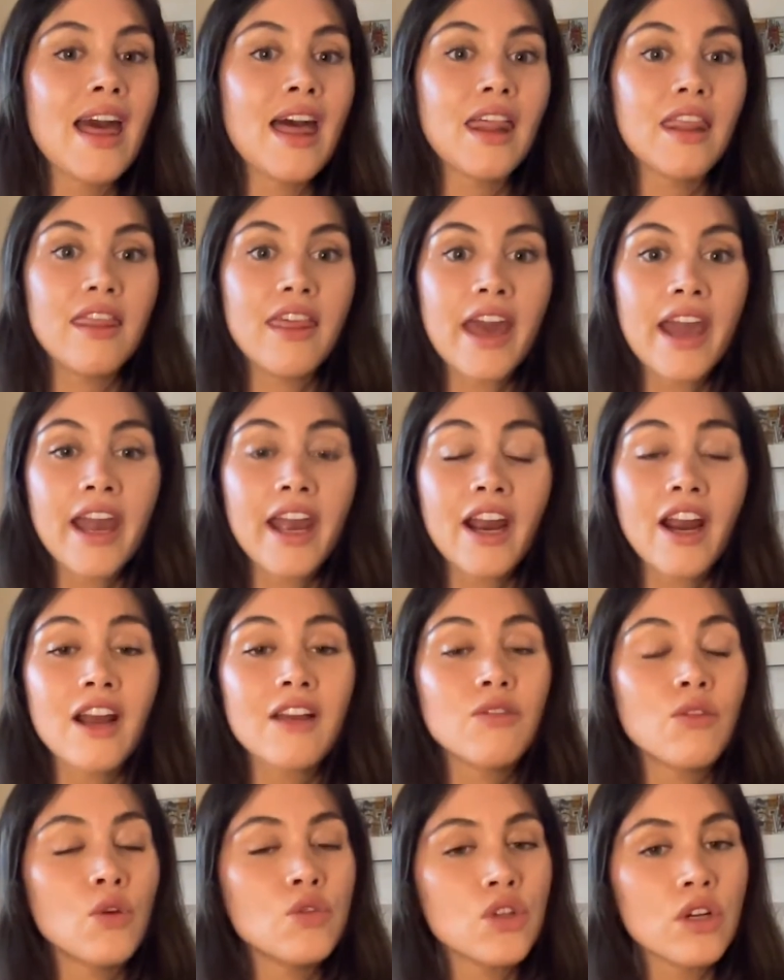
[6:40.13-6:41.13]

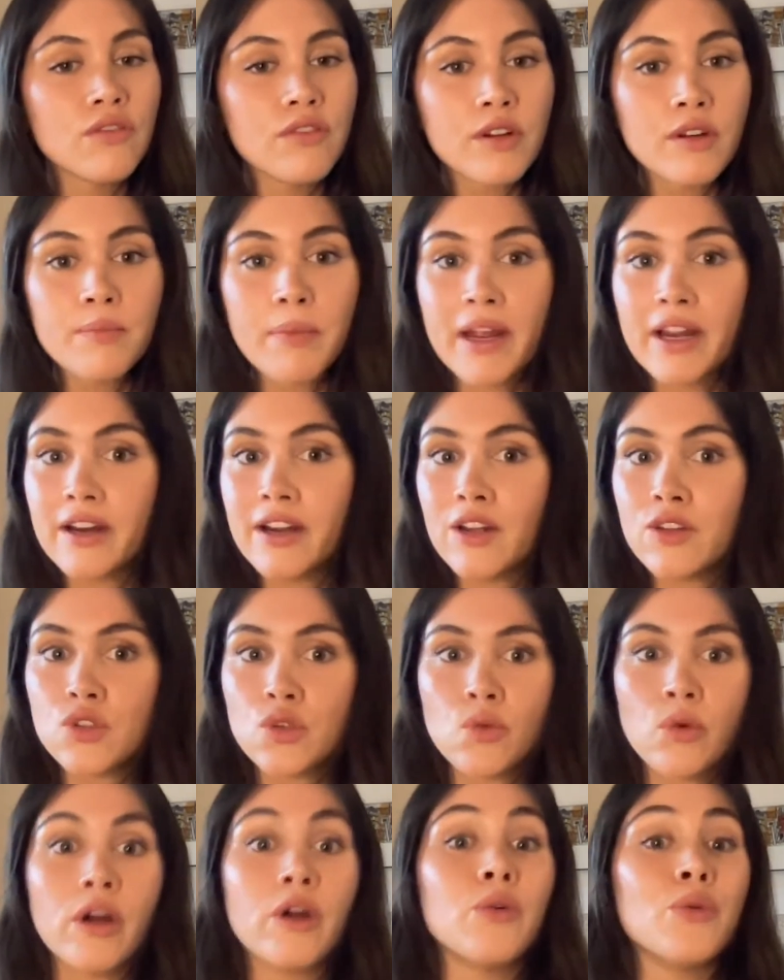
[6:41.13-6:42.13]
Those are for parents
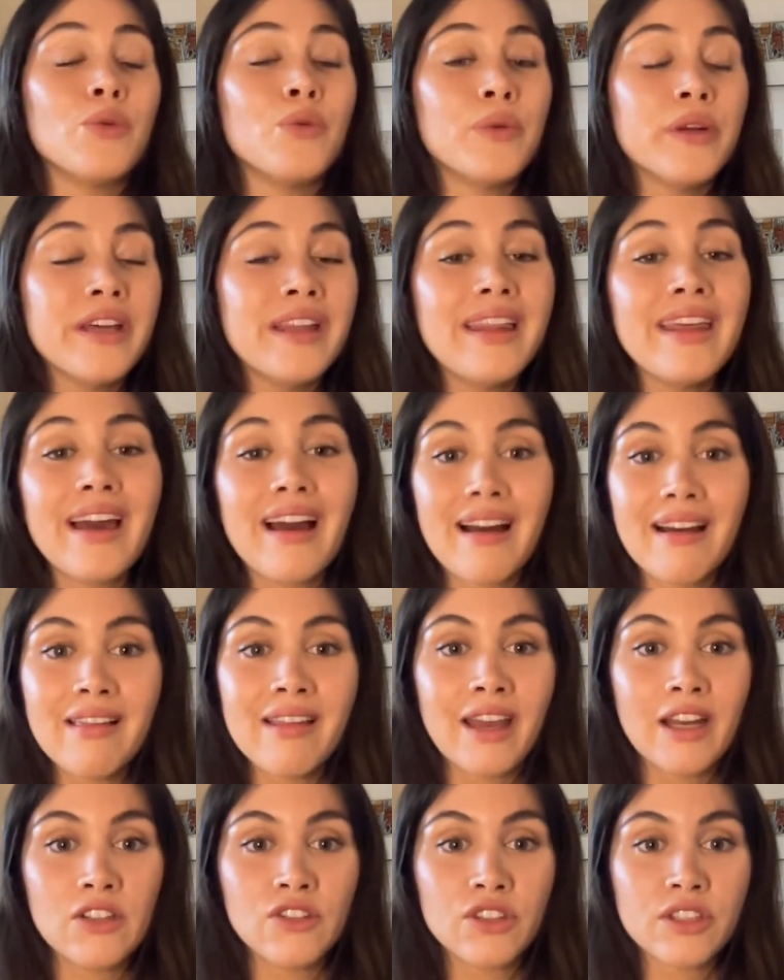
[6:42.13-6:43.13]
who are really highly
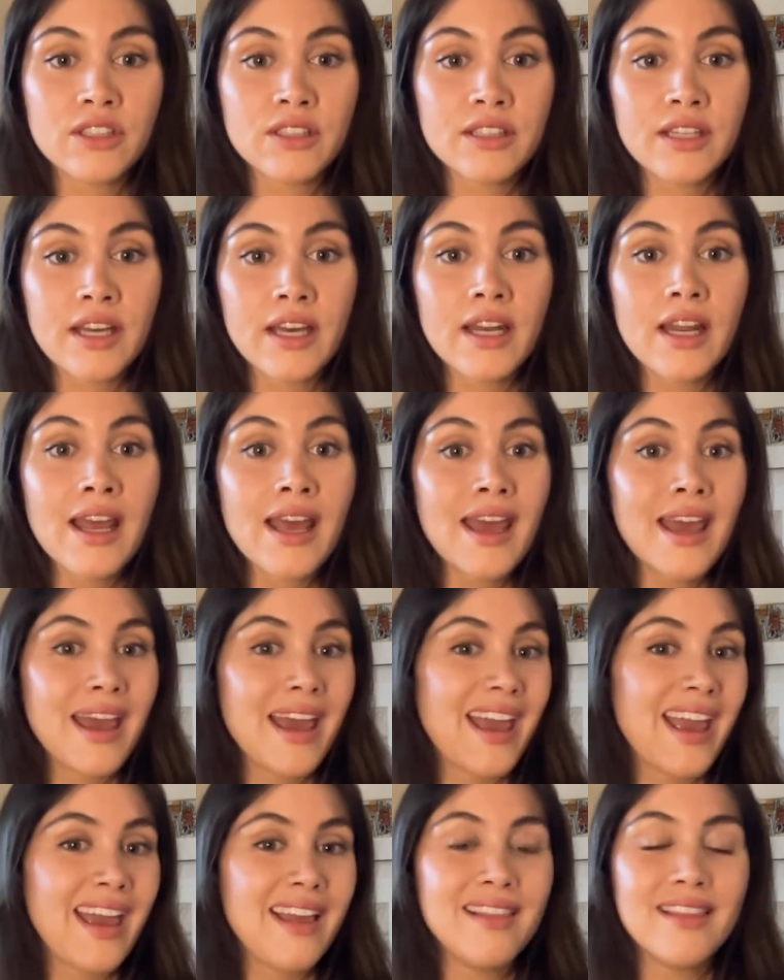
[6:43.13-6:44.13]
interested
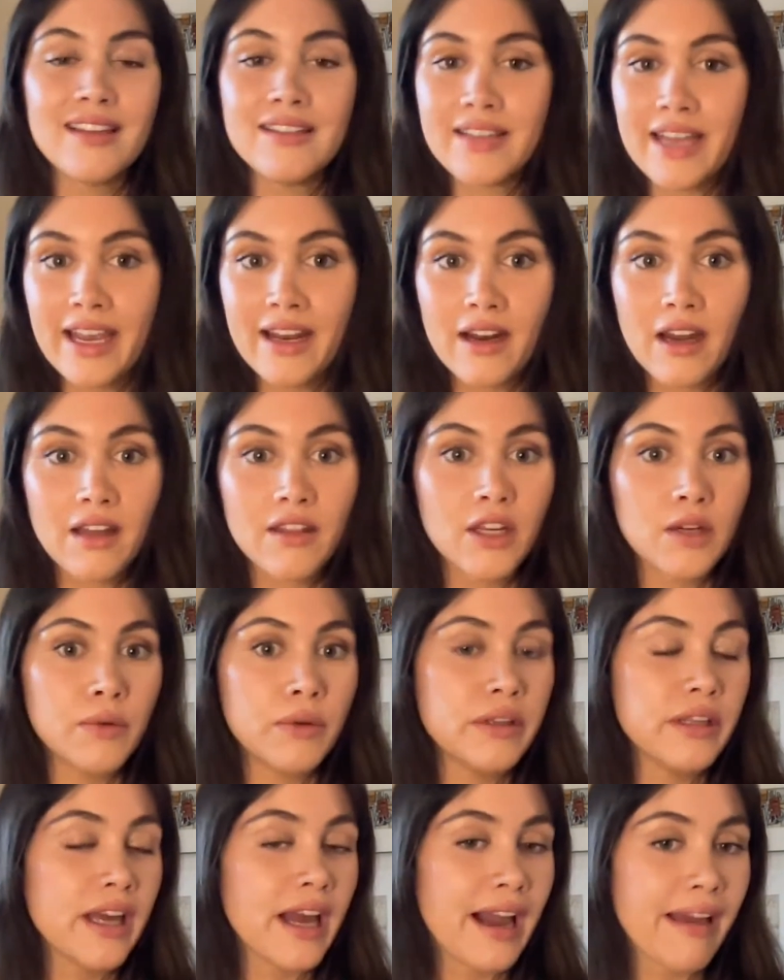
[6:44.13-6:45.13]
in the data. They're
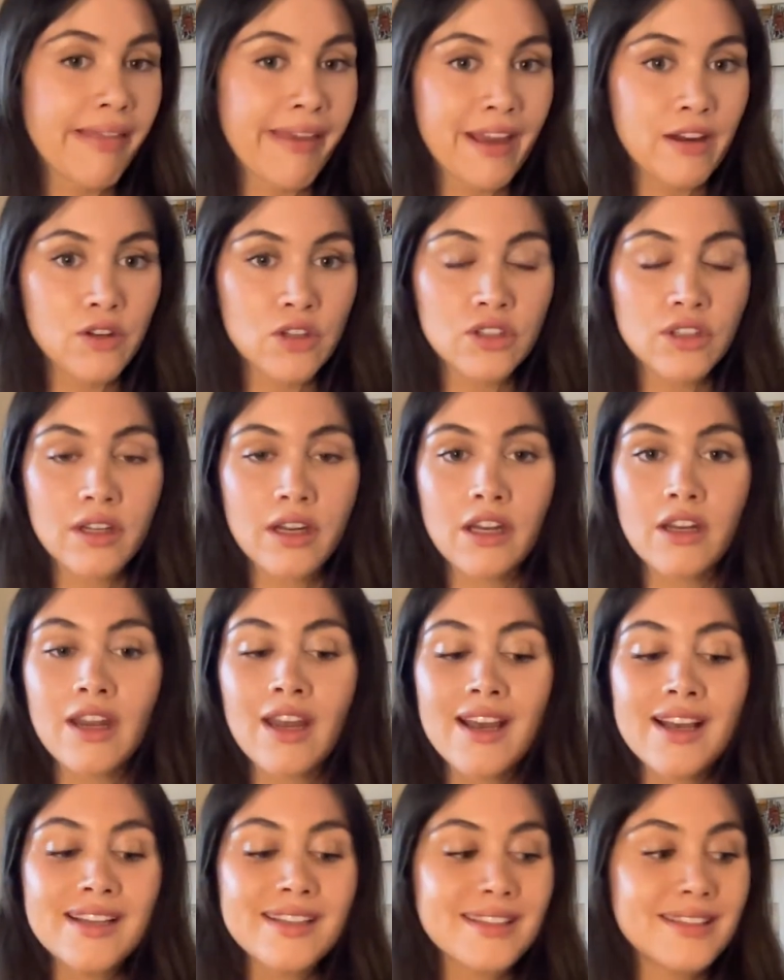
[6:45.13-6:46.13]
really highly interested in
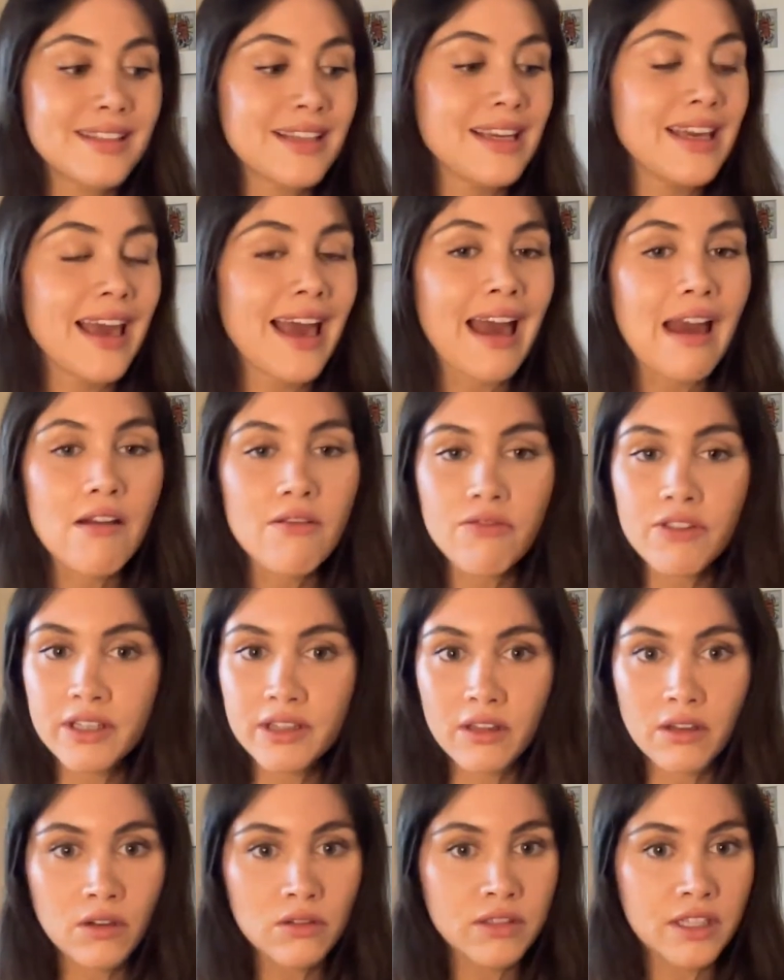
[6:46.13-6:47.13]
seeing every
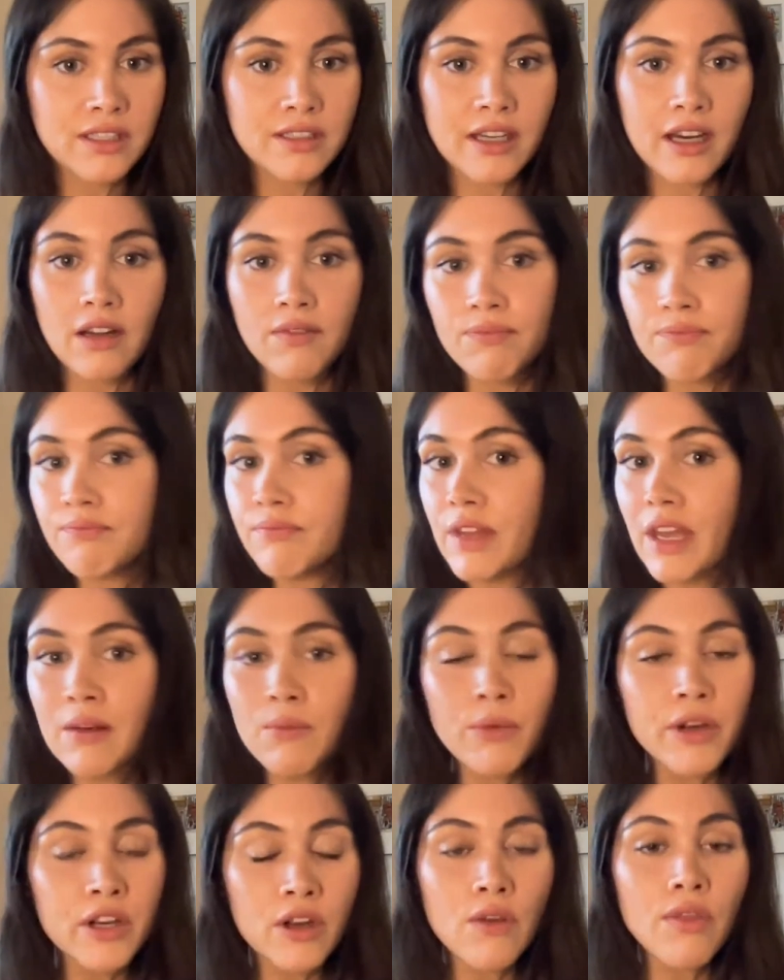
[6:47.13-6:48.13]
little detail. And
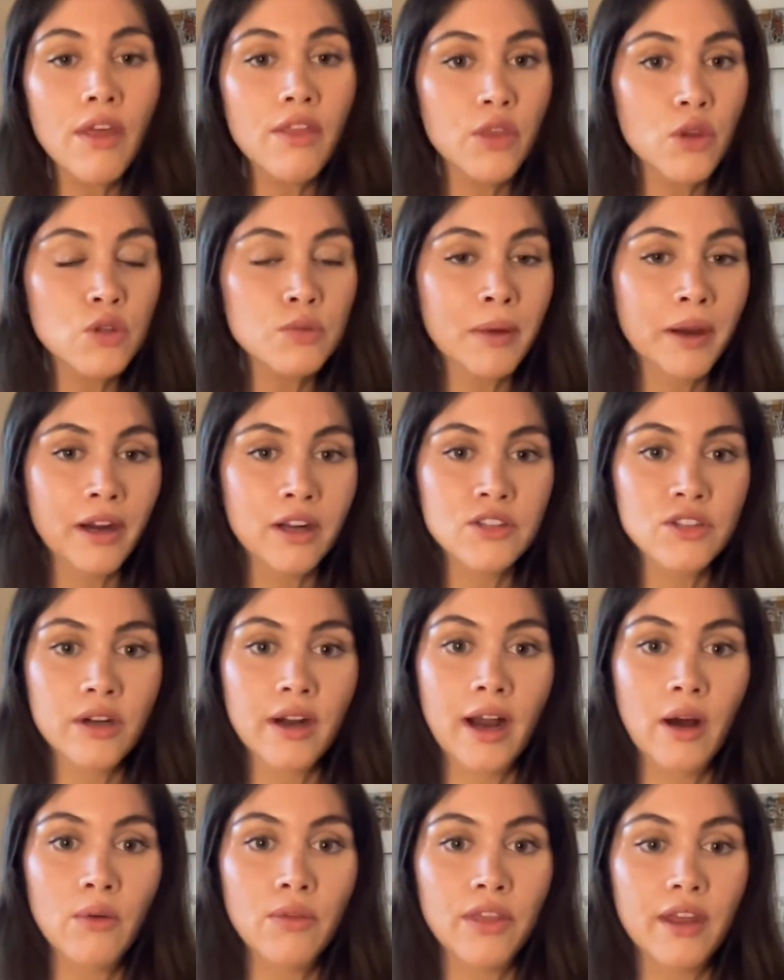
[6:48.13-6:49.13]
we know that those parents are
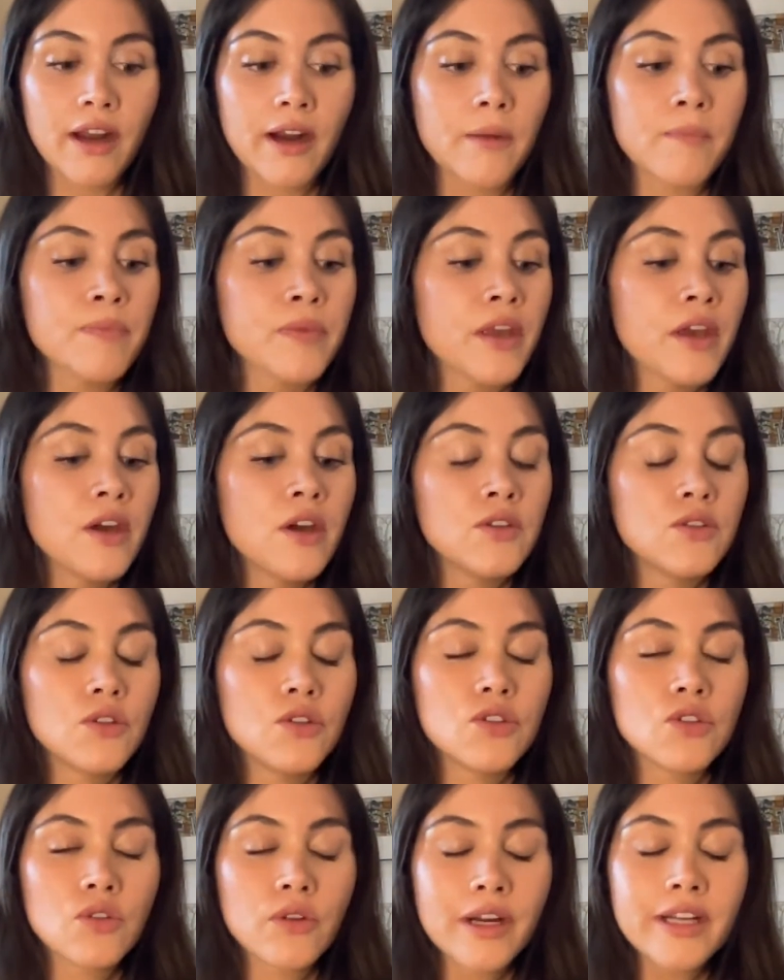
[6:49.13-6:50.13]
out there. So
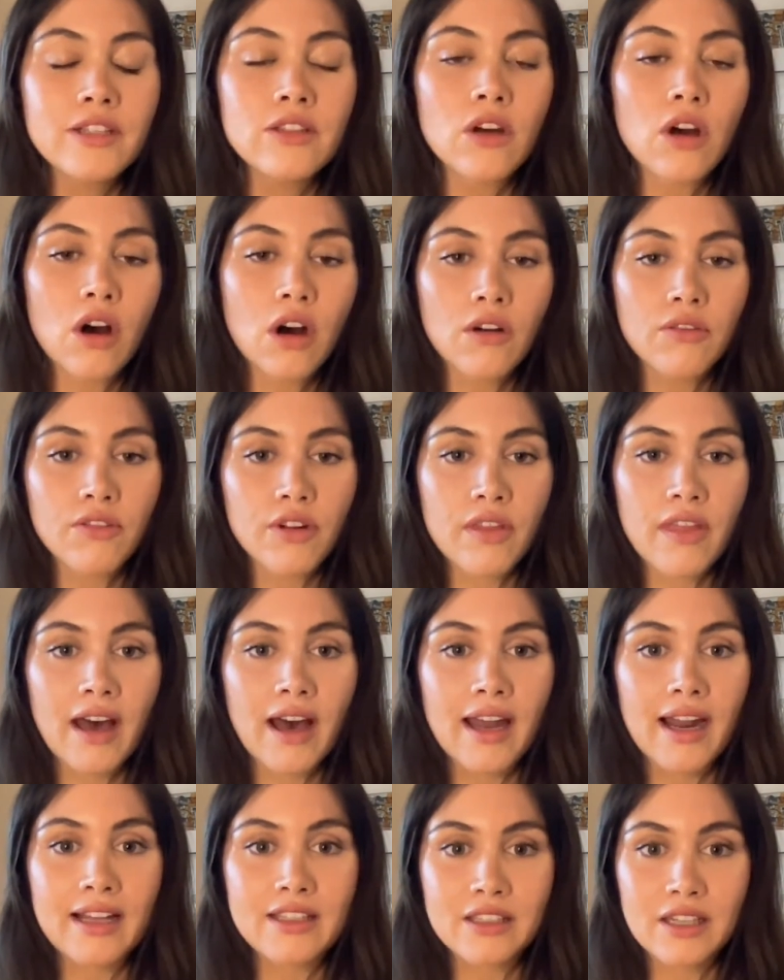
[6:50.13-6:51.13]
it's great to offer
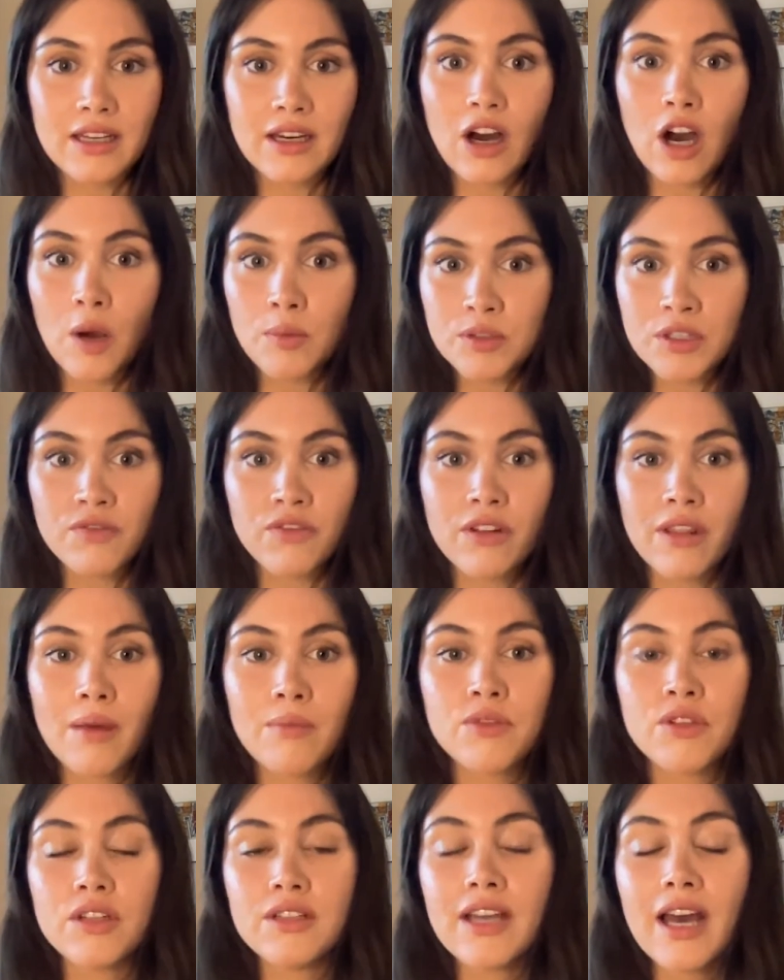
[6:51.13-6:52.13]
that as an option for them
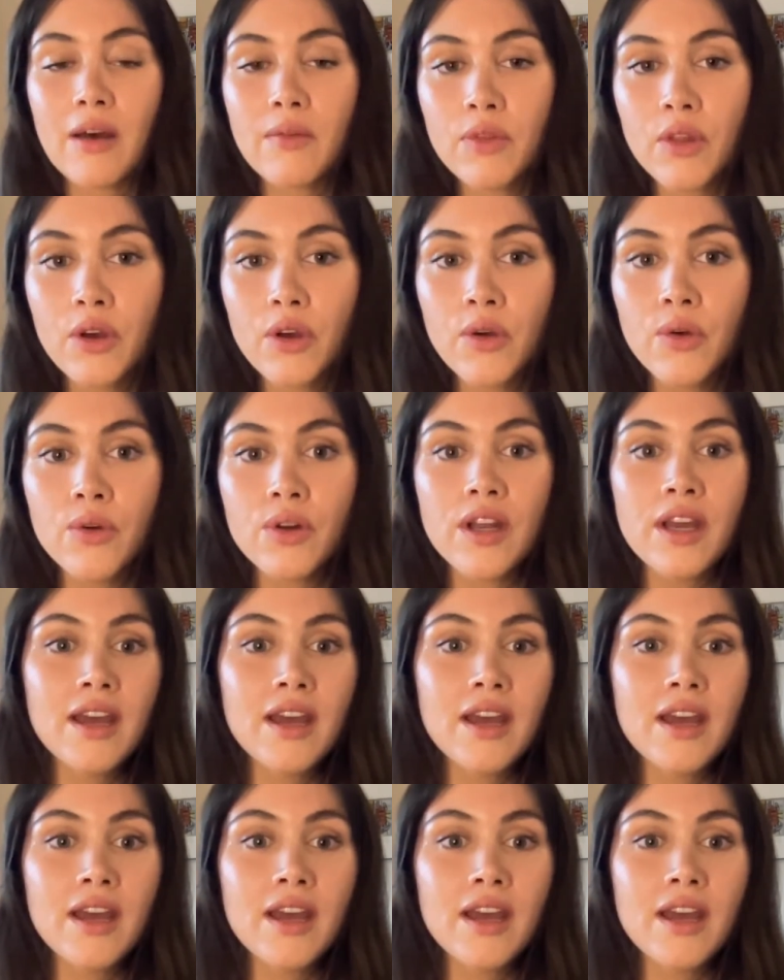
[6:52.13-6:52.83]
to download.